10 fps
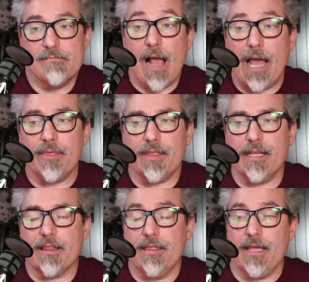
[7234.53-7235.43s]
I
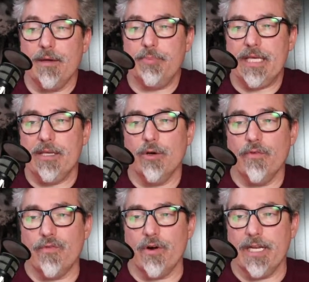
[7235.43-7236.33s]
think the appeal
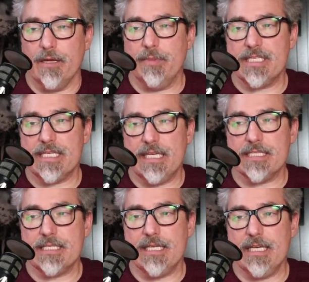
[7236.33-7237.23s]
for him and
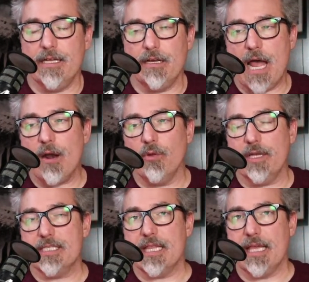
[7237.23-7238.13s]
CNC not only
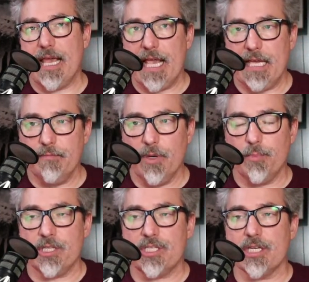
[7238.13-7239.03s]
is the game,
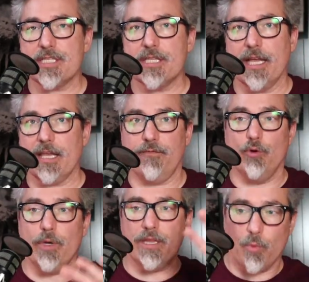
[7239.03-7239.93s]
but just like if
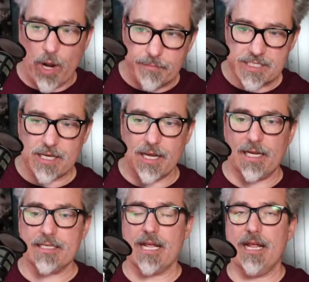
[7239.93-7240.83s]
you read the
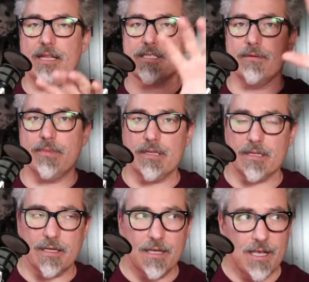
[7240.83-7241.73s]
website and some of the